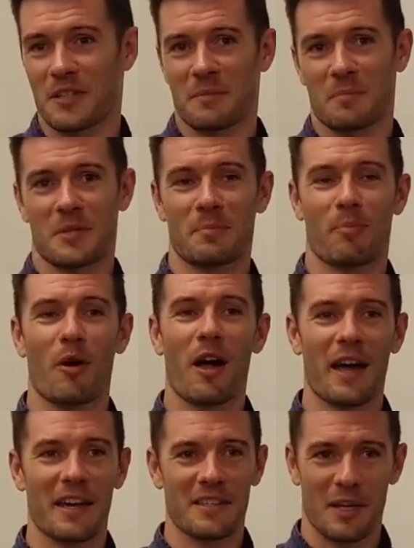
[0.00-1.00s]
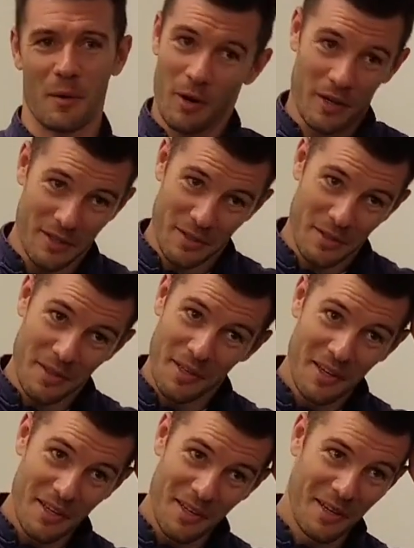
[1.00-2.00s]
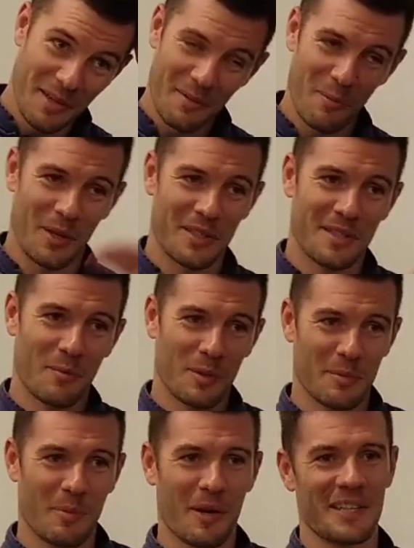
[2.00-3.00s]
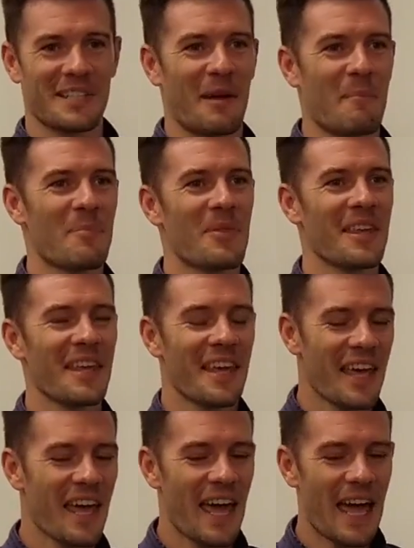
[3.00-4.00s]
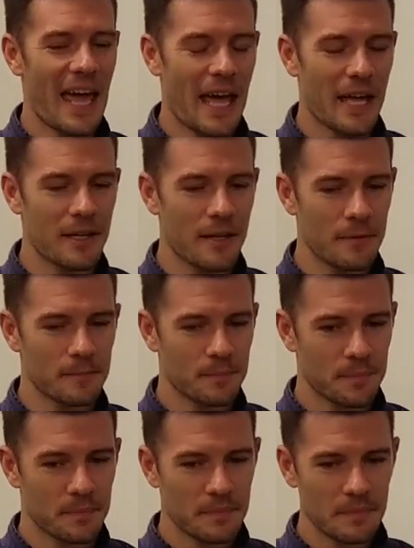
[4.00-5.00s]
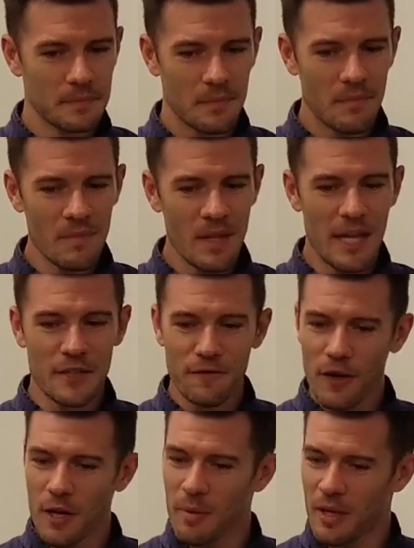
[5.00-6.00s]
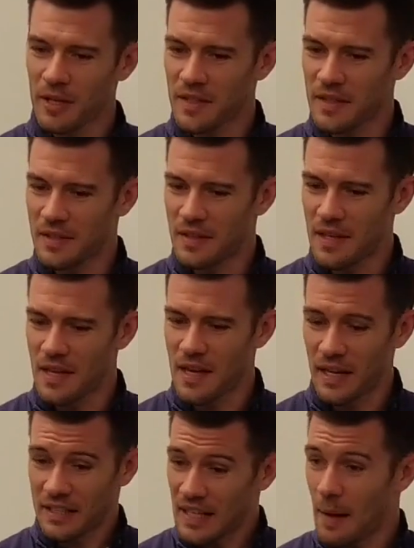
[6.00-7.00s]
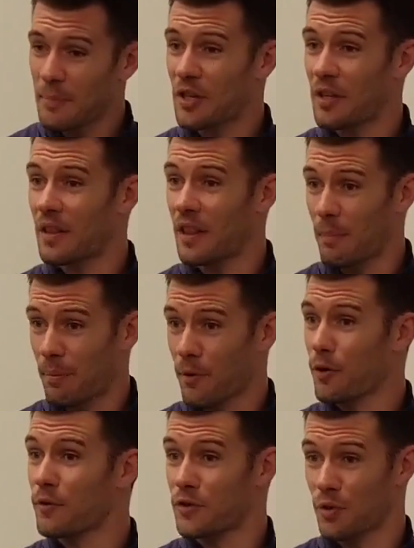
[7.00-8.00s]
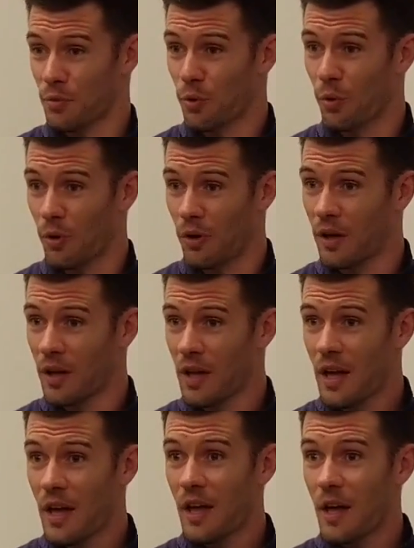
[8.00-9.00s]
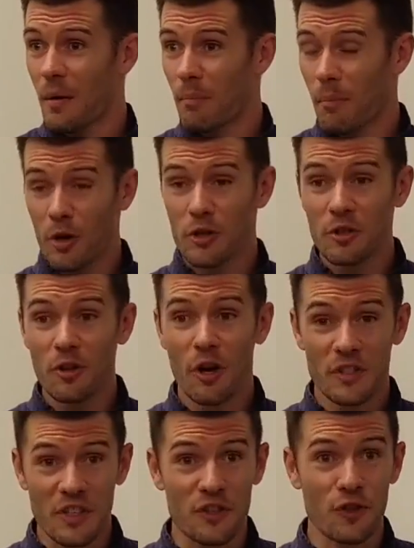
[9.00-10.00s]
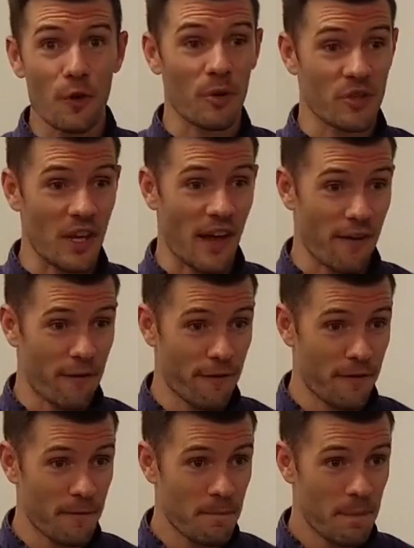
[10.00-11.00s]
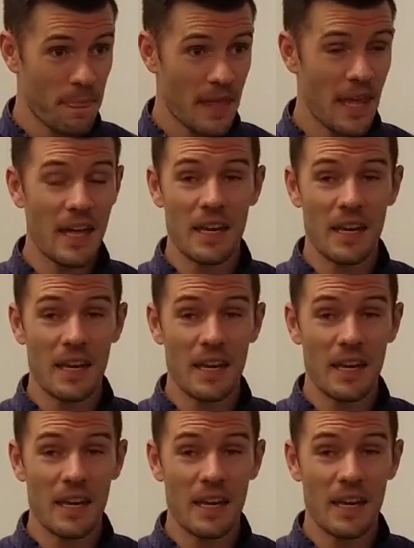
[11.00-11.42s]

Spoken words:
And it's funny because it's the exception that proves the rule. Martial arts is super safe. It is the safest thing that you will do if you're doing it with the right kind of mindset.